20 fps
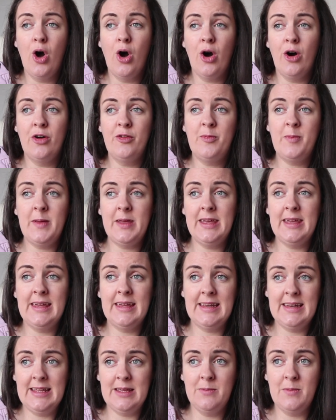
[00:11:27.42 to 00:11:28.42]
of being
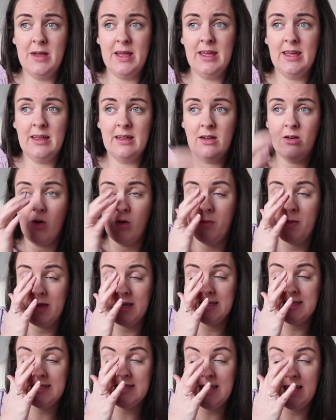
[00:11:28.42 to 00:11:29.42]
anemic or
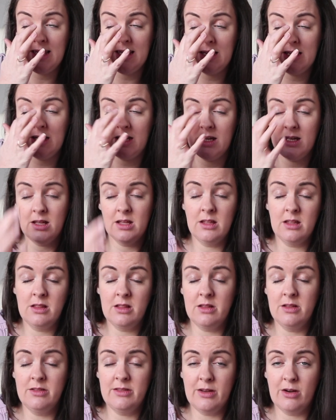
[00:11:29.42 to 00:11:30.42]
being sick,
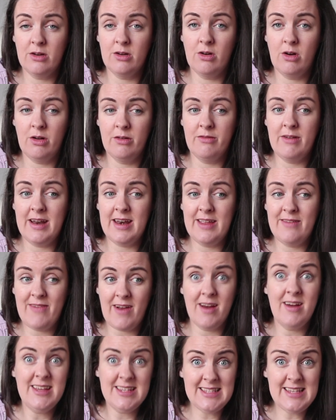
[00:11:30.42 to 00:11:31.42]
they're already
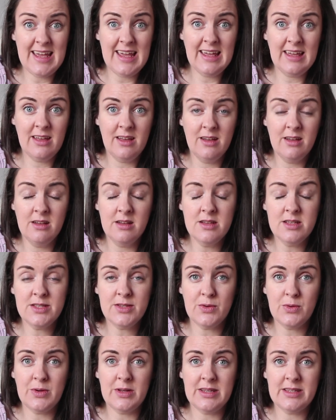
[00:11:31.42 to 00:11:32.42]
very sick,
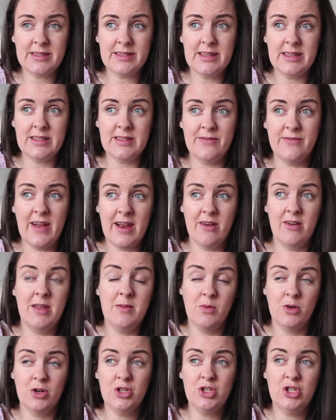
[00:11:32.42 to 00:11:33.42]
so it's very
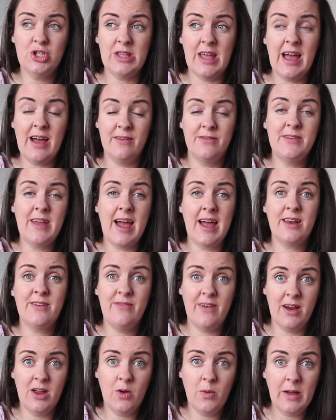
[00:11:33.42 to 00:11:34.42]
much, they have to act
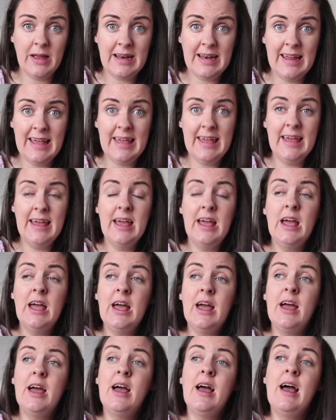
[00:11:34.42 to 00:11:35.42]
very quickly.
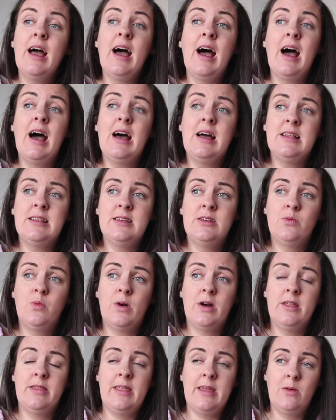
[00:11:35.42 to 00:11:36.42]
And
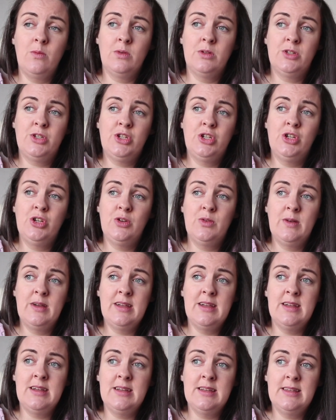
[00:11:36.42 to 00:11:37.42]
what they will do
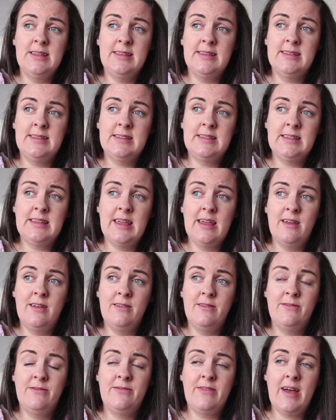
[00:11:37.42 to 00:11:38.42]
is
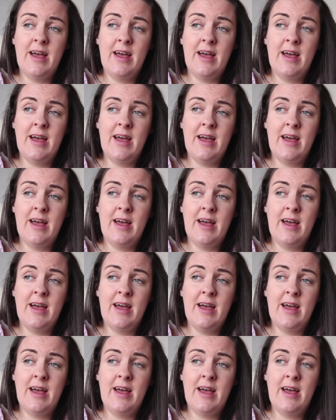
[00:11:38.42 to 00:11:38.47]
give